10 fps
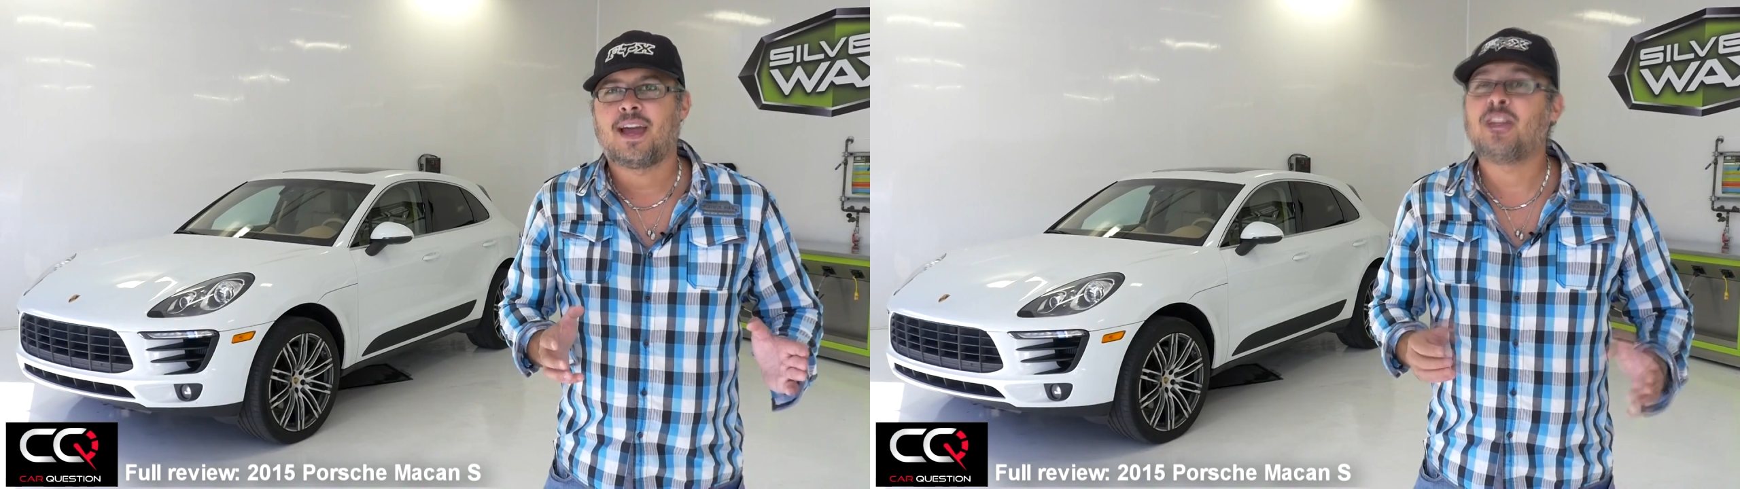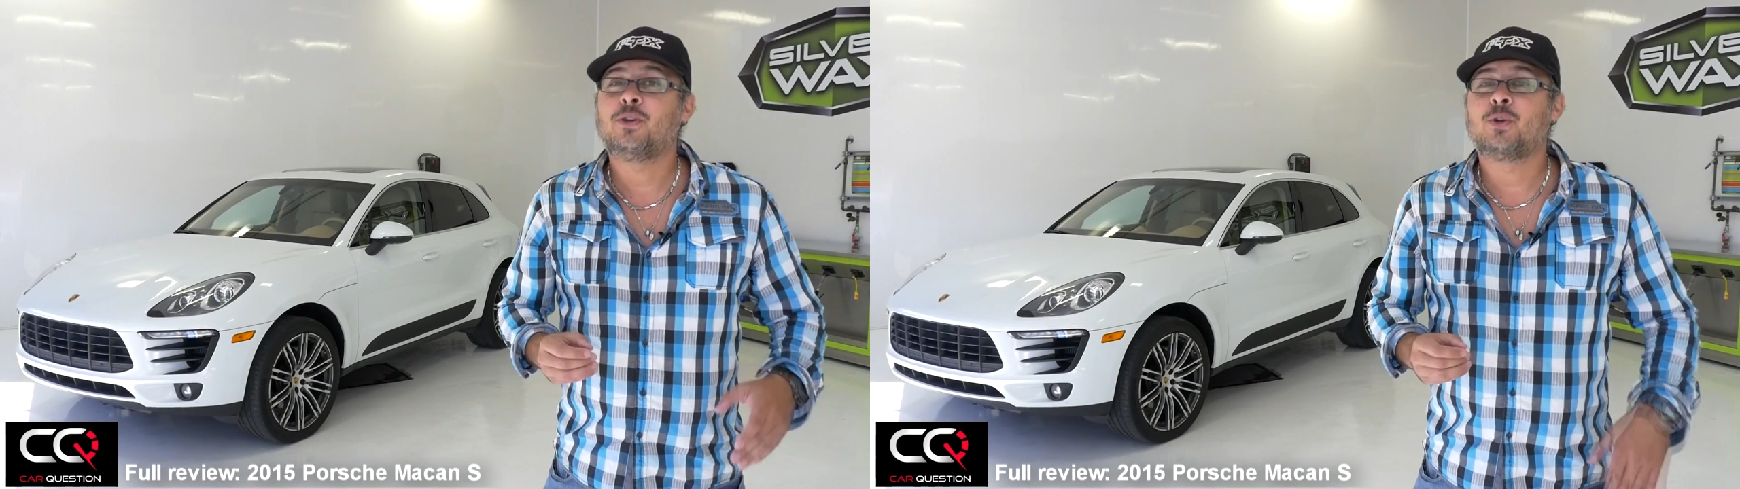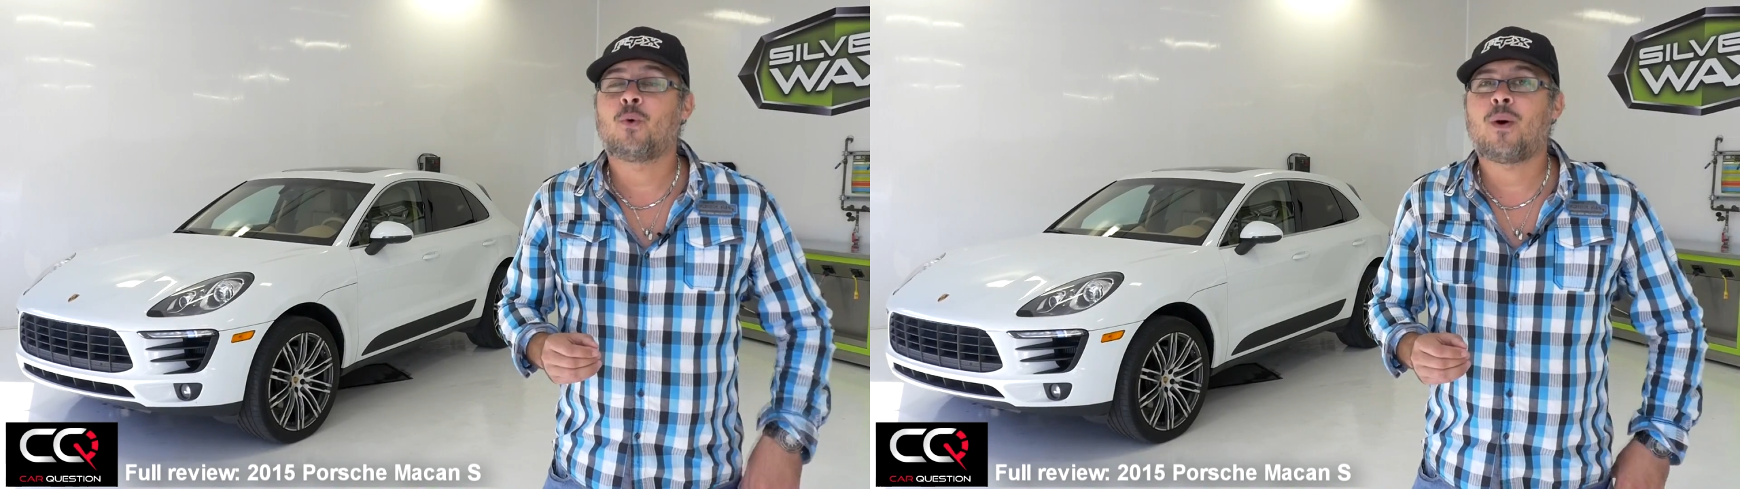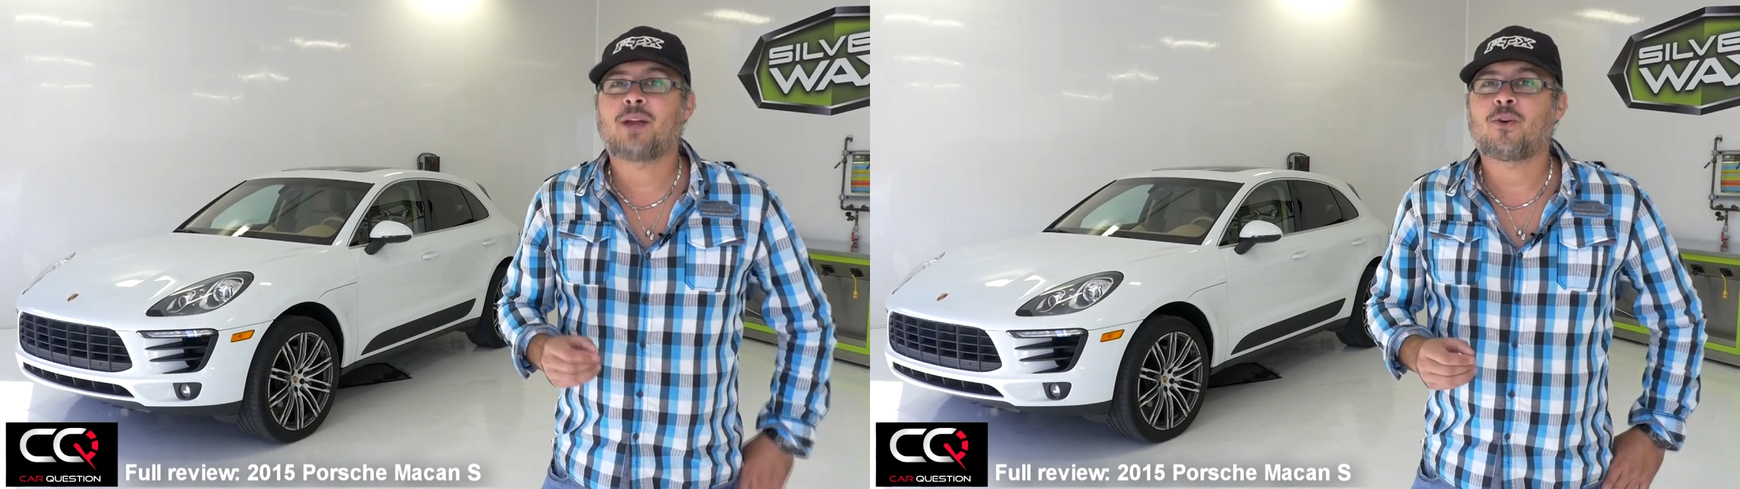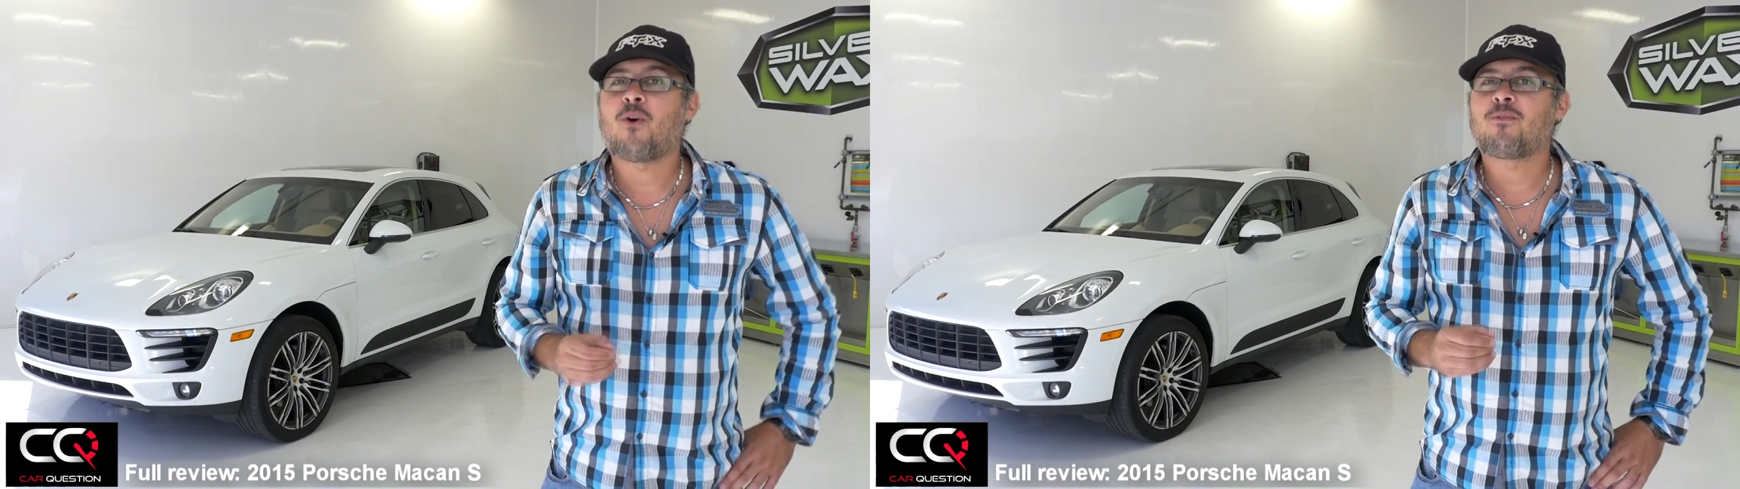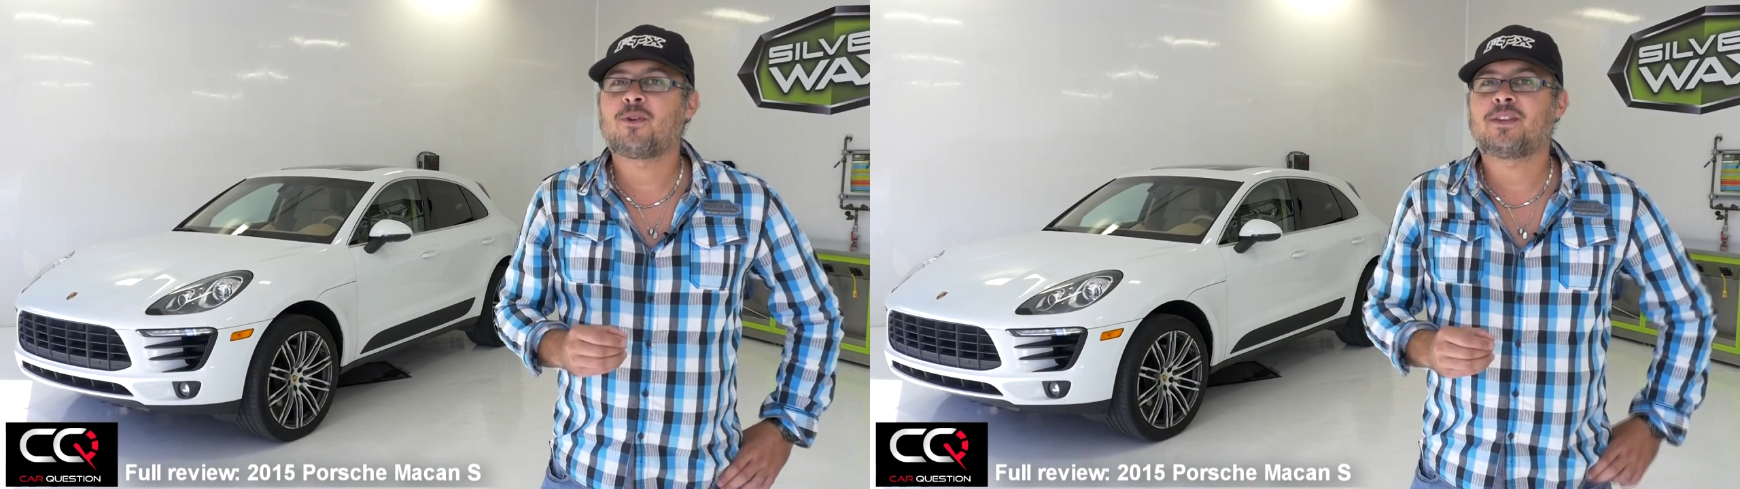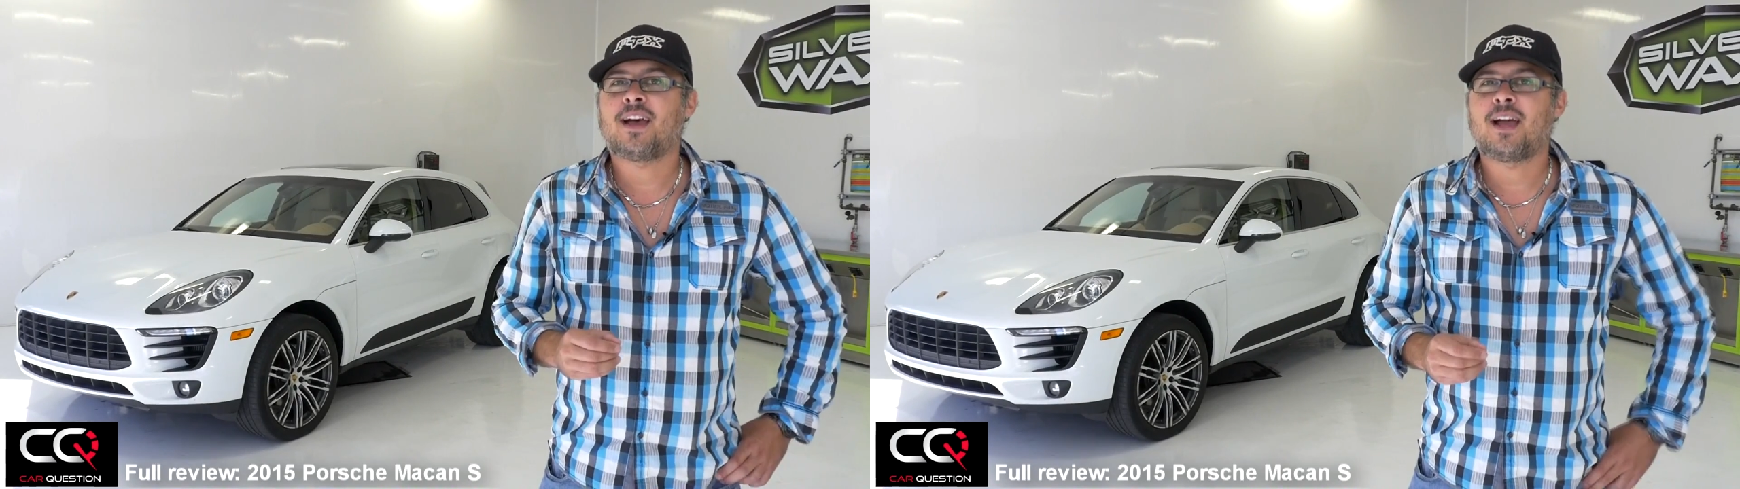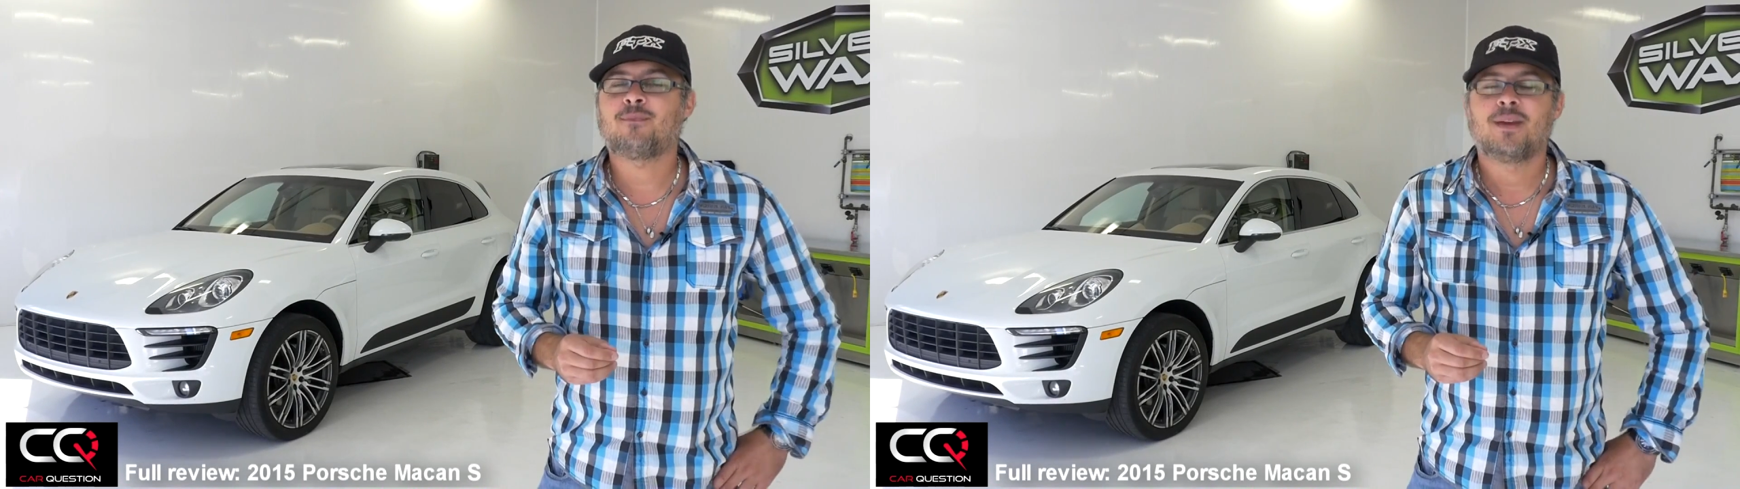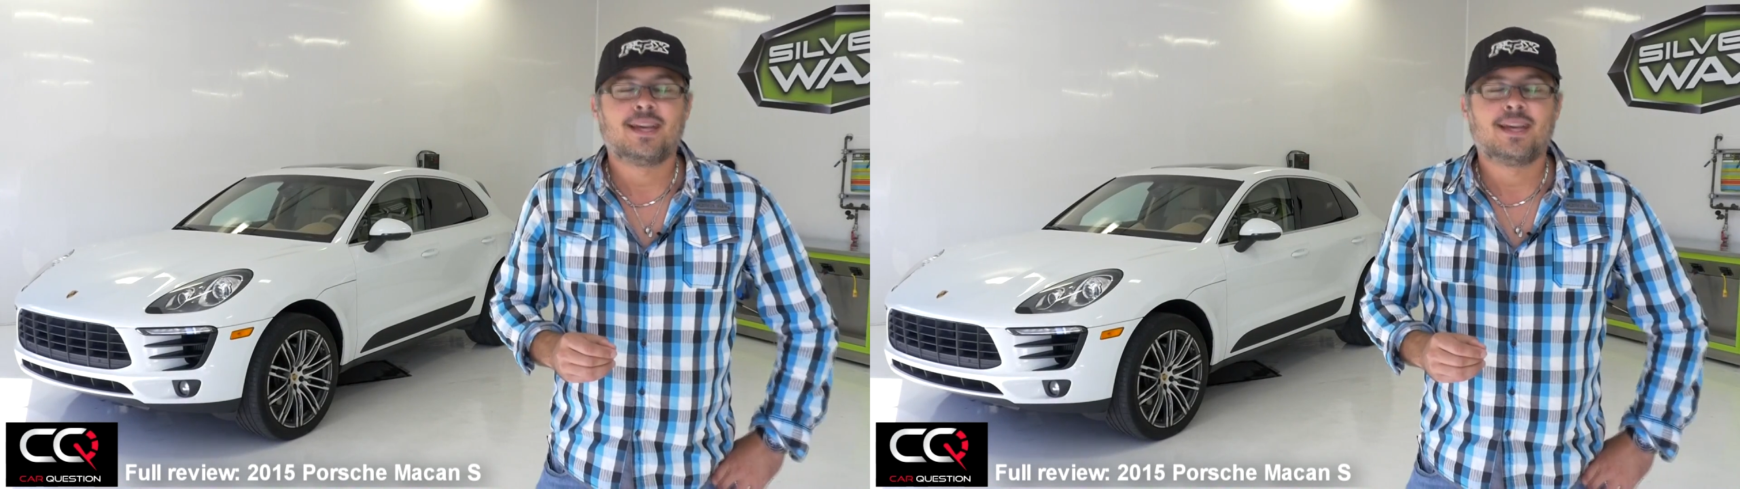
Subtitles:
And you know what? Over time,